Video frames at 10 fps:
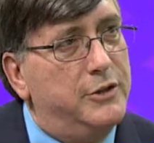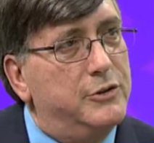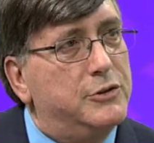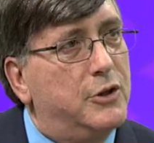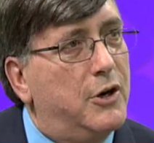You
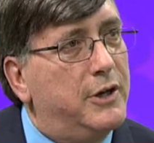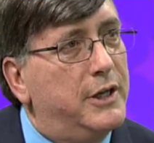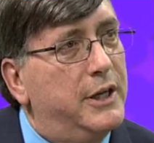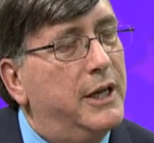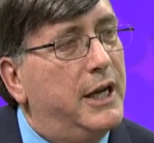
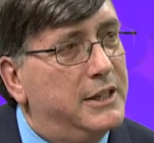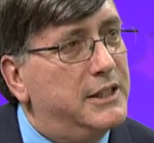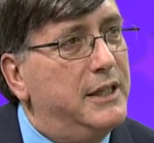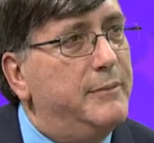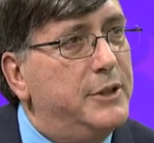started as
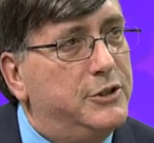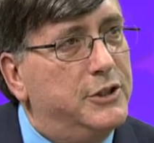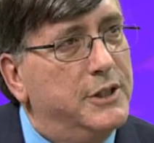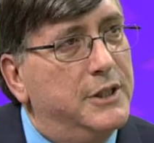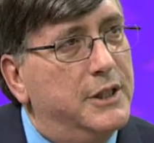an image
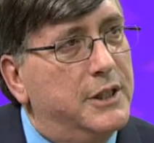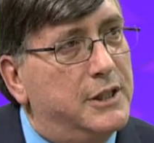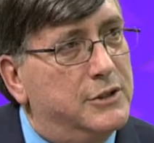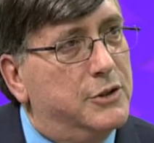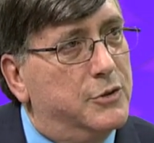
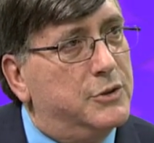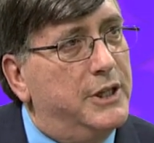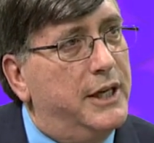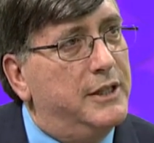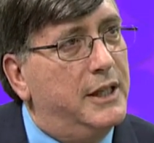consultant,
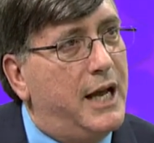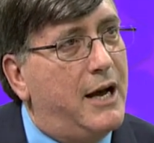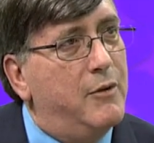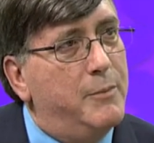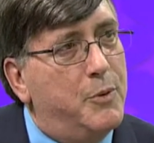and
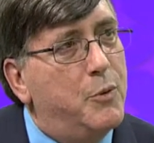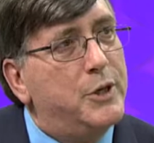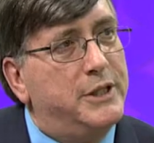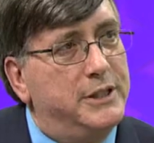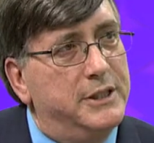how
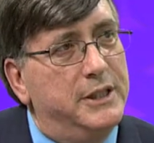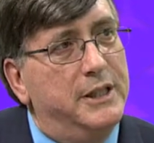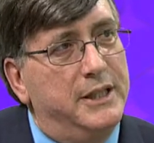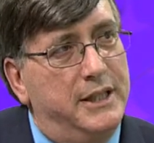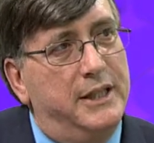important
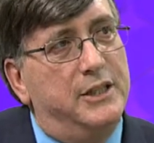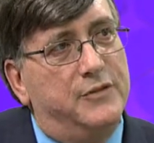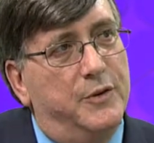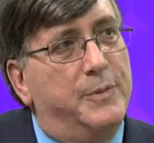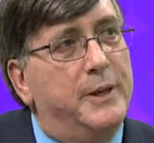it is
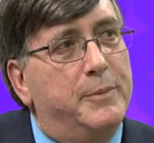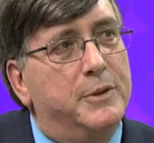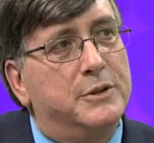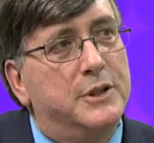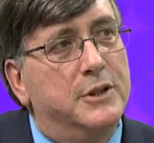for people
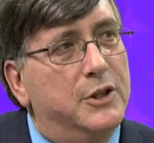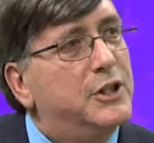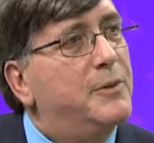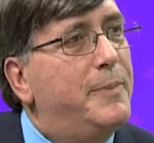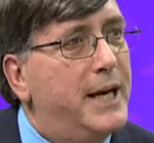to look
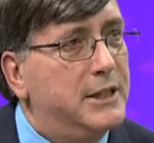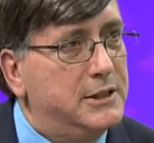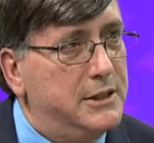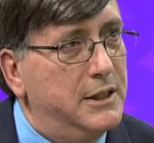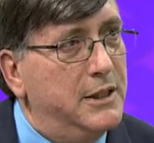their best.